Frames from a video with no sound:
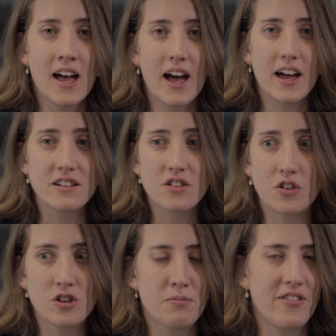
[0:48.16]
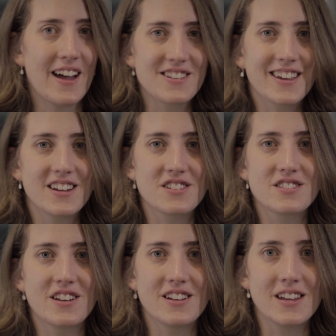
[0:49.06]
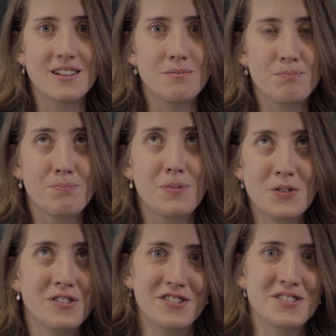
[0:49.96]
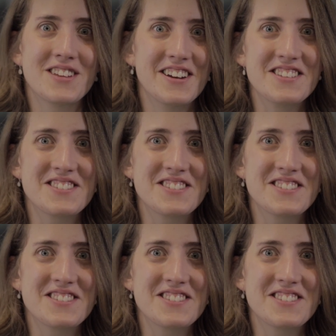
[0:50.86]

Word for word: And on top of that, I get to study in beautiful sunny